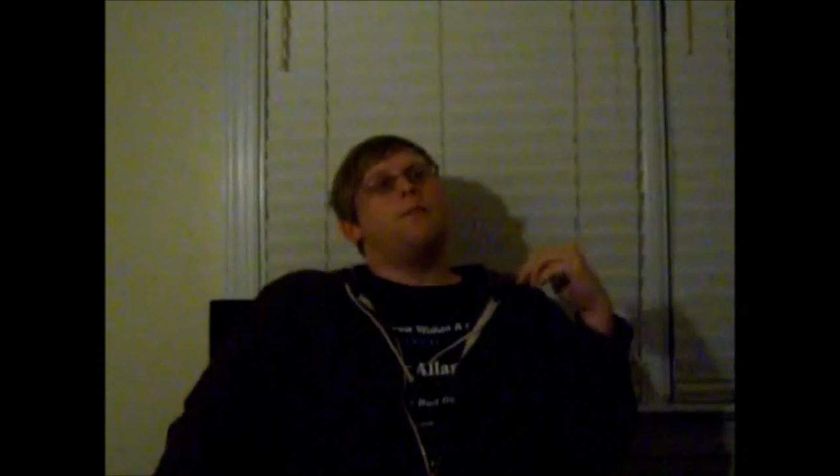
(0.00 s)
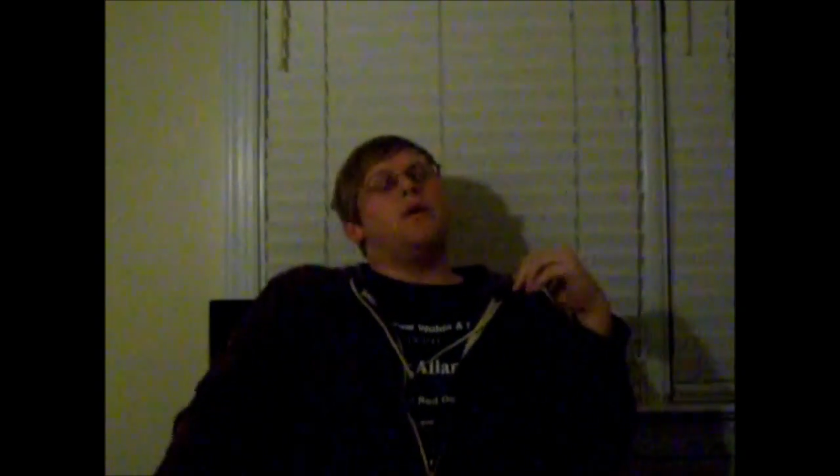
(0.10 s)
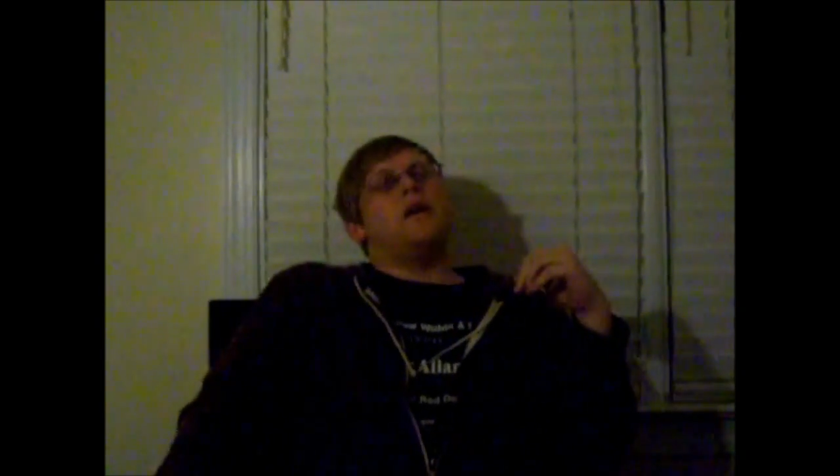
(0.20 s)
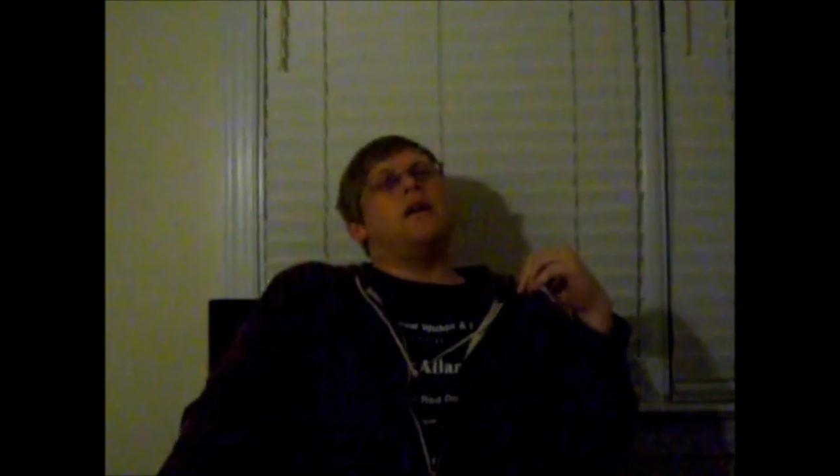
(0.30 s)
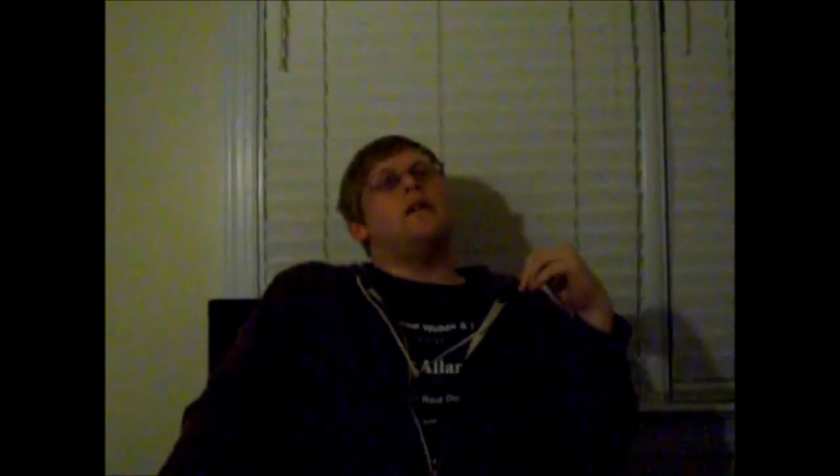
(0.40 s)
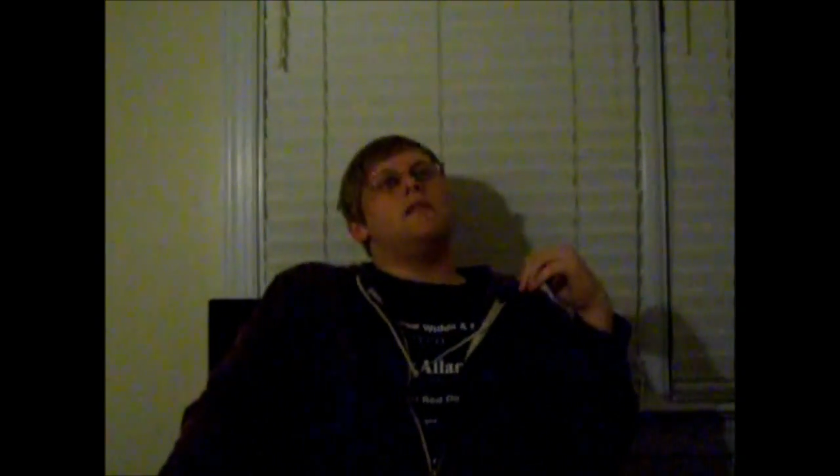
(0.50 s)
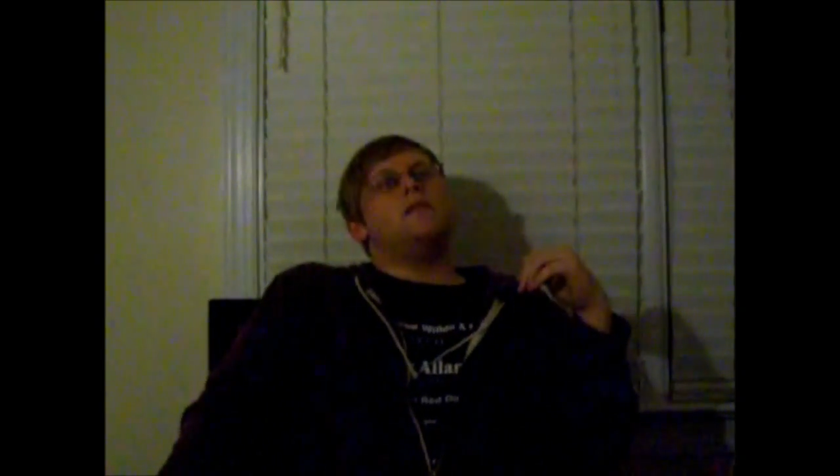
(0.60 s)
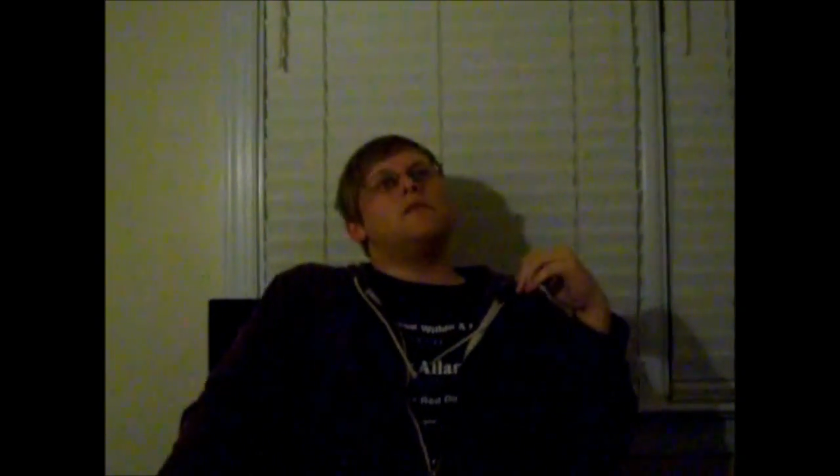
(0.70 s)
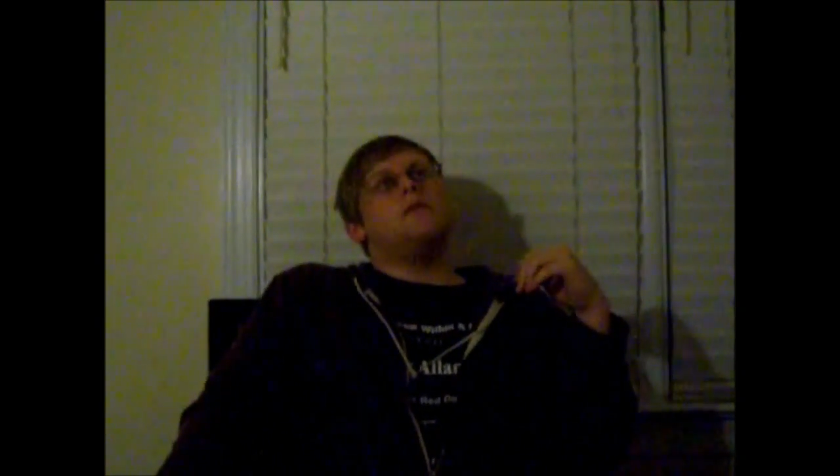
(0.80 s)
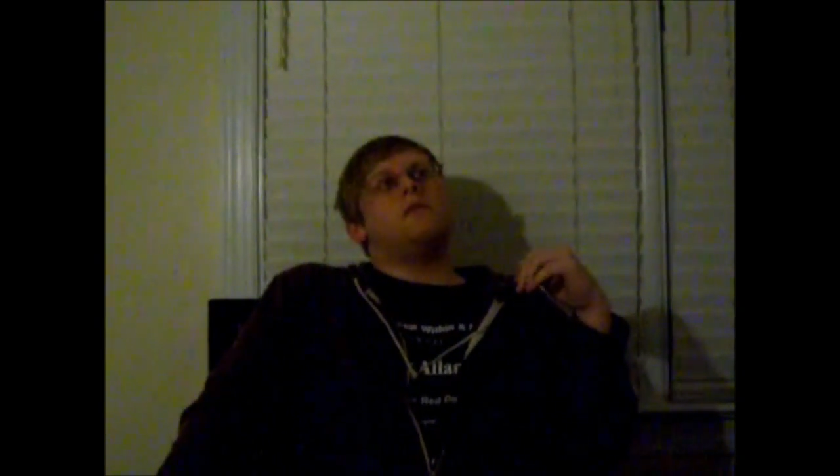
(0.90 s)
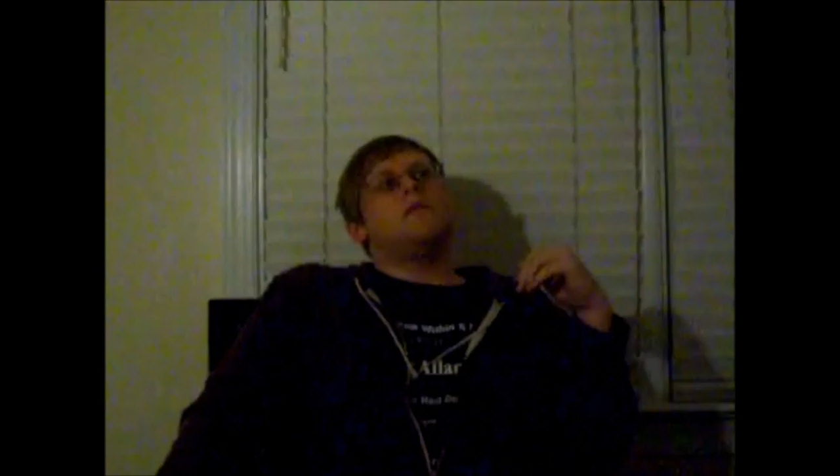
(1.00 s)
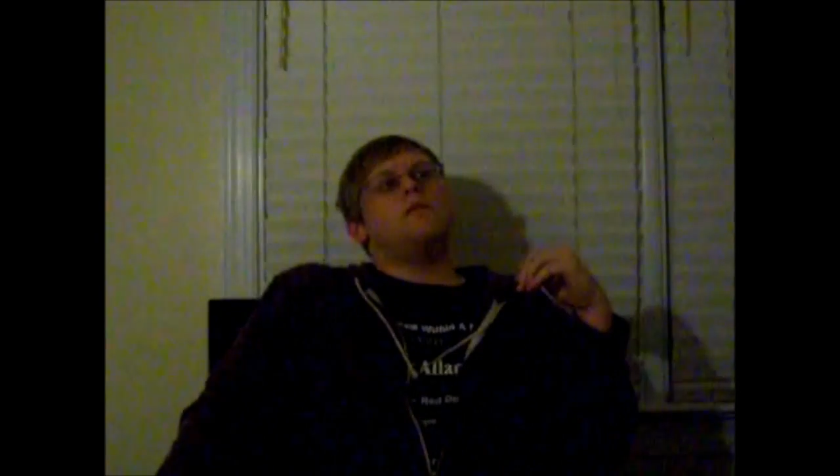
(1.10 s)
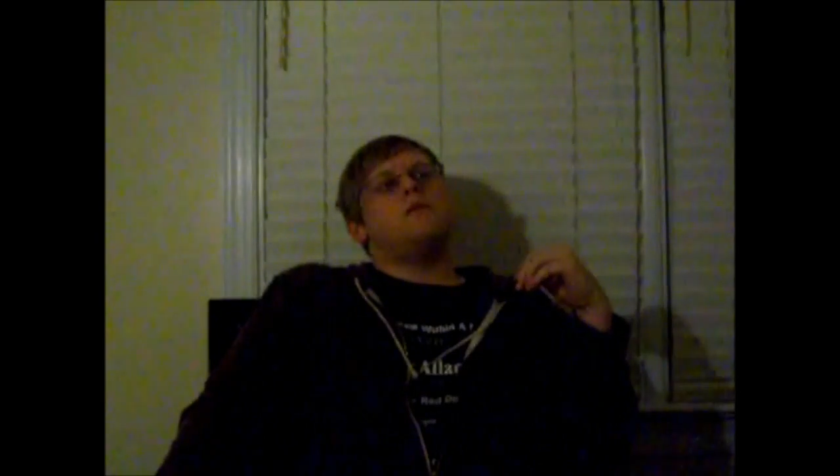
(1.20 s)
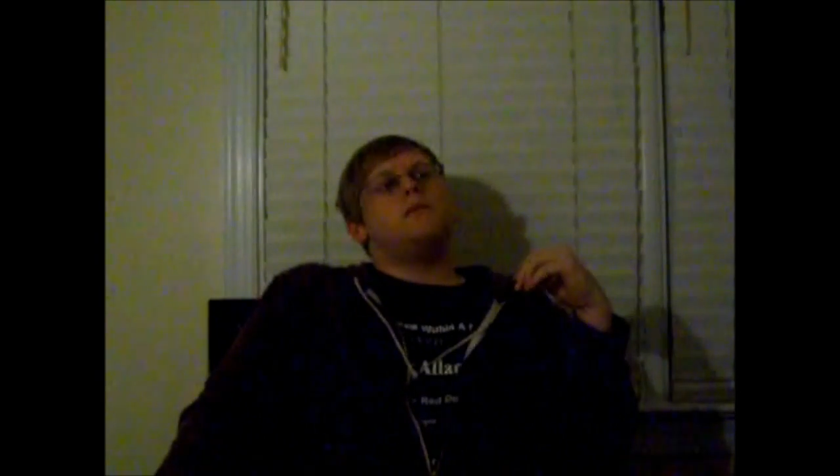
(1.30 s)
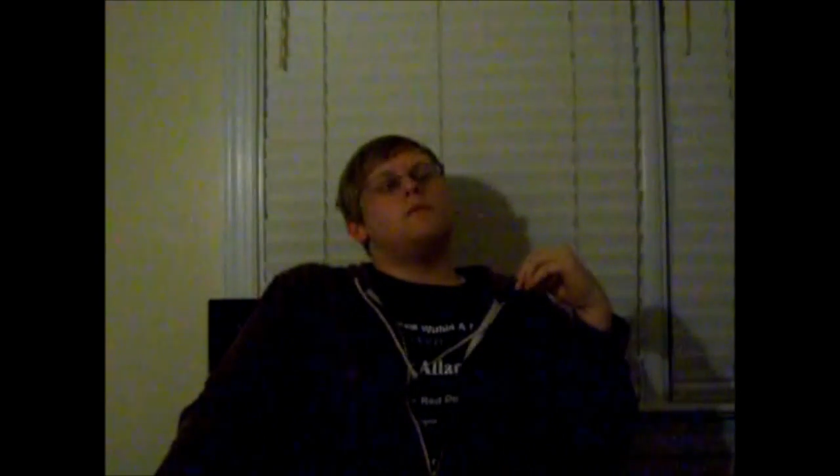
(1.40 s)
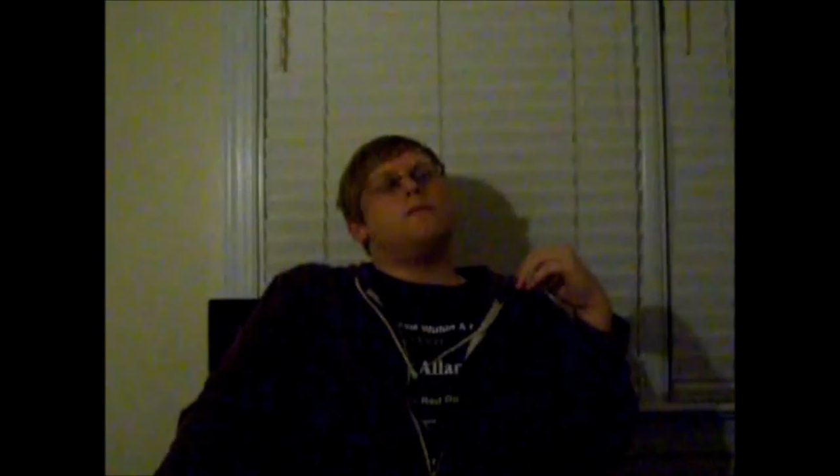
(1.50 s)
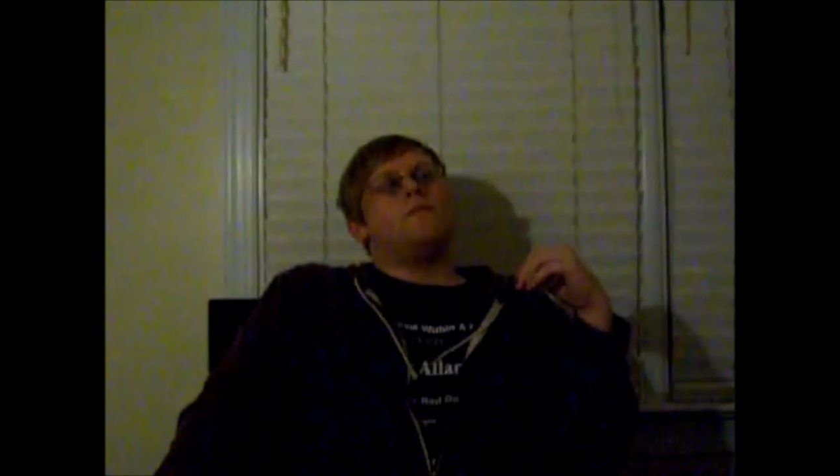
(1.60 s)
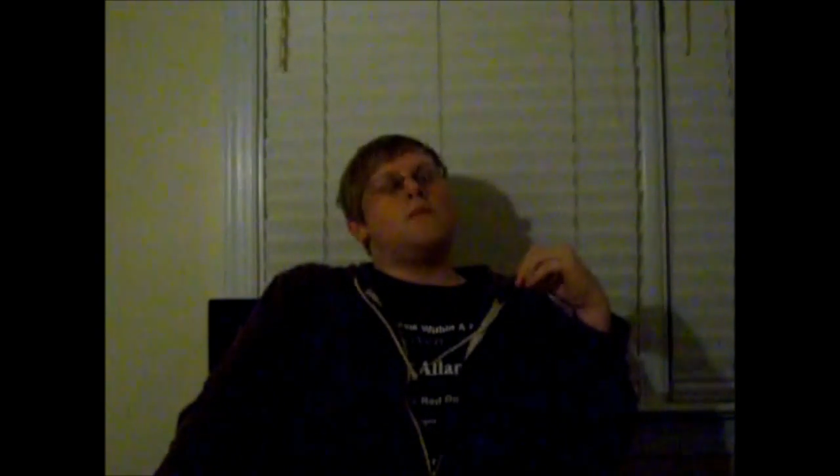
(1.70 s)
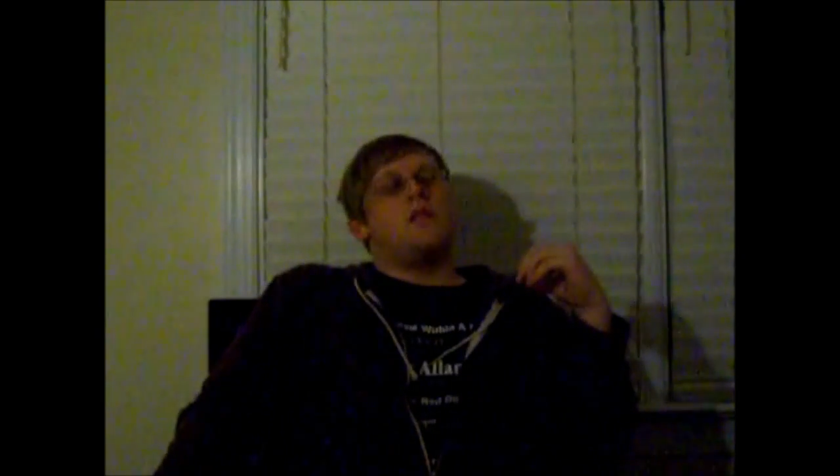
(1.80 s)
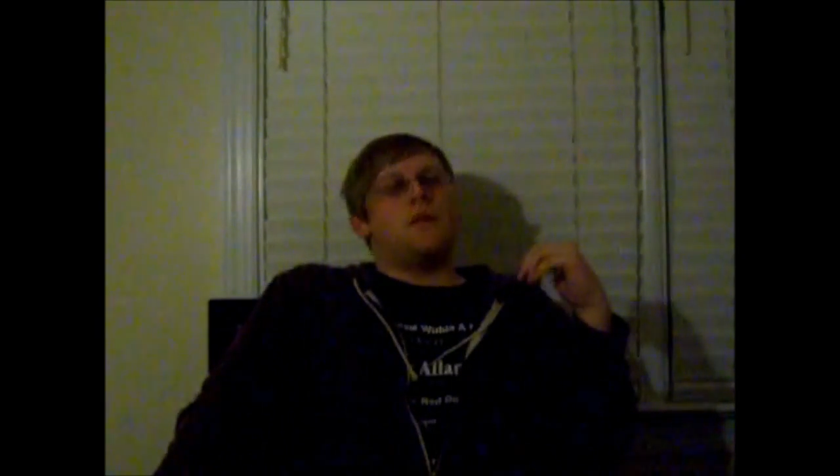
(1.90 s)
But
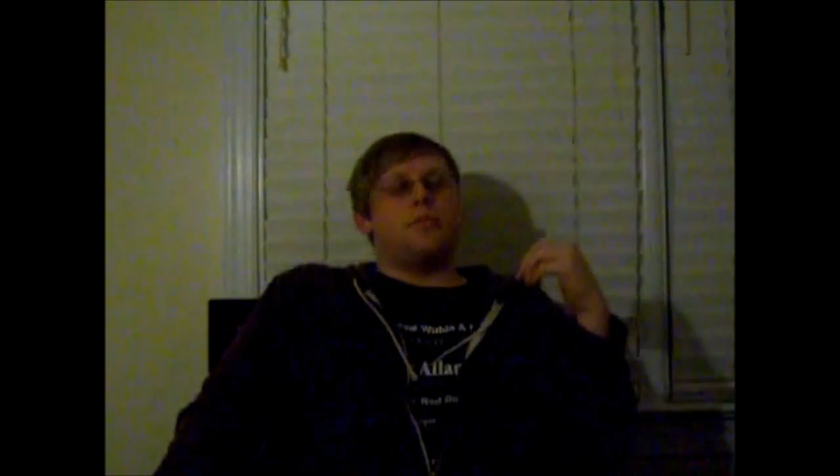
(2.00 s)
the